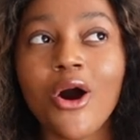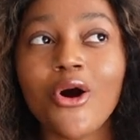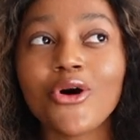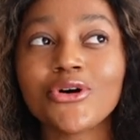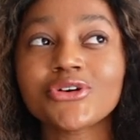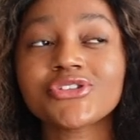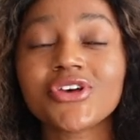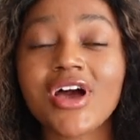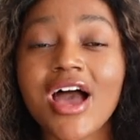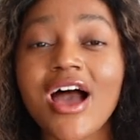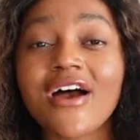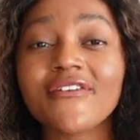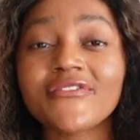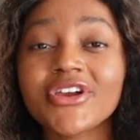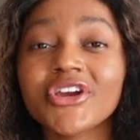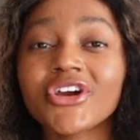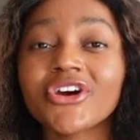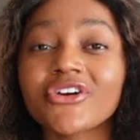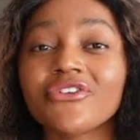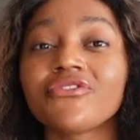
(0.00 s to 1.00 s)
also
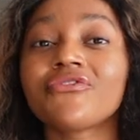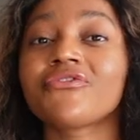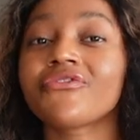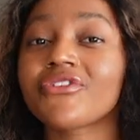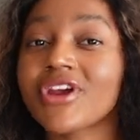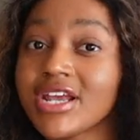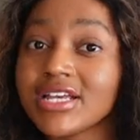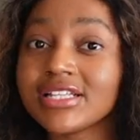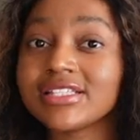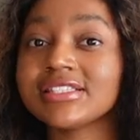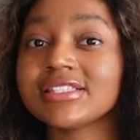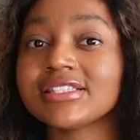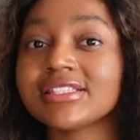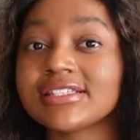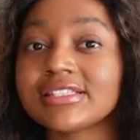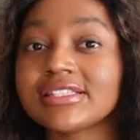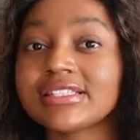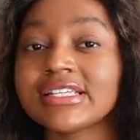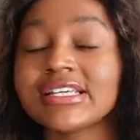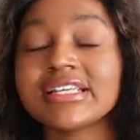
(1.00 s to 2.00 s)
having good
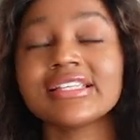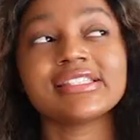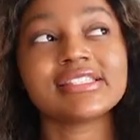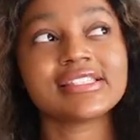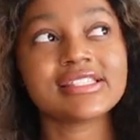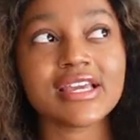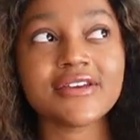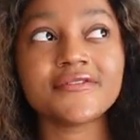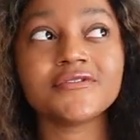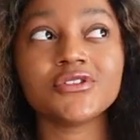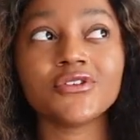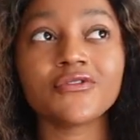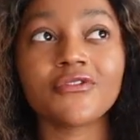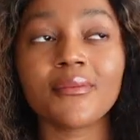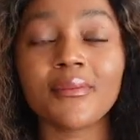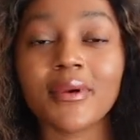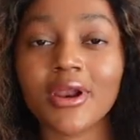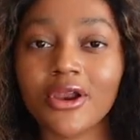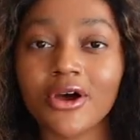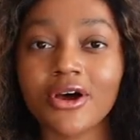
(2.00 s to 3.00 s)
friends saves you
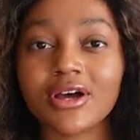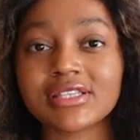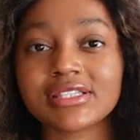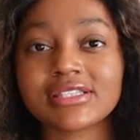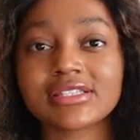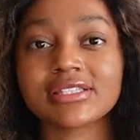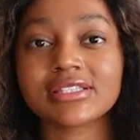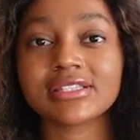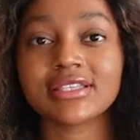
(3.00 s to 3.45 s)
from a lot.